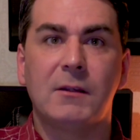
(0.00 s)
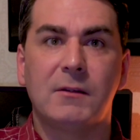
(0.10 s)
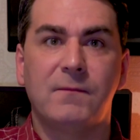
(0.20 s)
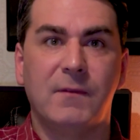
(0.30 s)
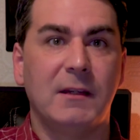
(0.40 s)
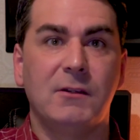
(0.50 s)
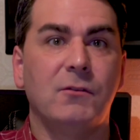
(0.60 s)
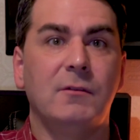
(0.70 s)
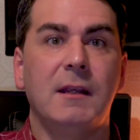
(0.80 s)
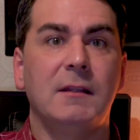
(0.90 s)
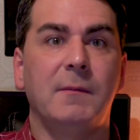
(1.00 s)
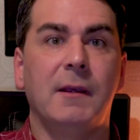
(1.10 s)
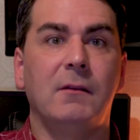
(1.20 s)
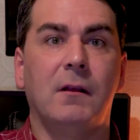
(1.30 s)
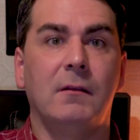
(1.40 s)
think it should need to
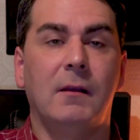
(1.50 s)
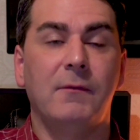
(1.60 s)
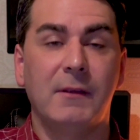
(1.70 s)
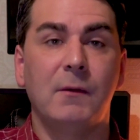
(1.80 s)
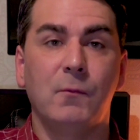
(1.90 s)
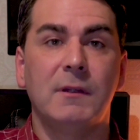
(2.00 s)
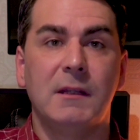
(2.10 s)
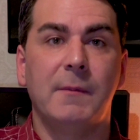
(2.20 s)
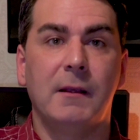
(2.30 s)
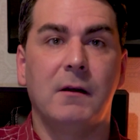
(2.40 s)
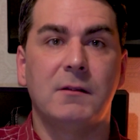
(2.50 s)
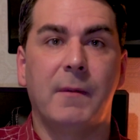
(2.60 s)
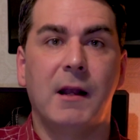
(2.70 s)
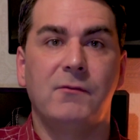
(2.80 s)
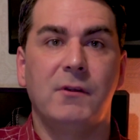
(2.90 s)
be I think it would need to be a larger
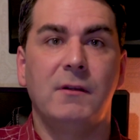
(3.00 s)
battery.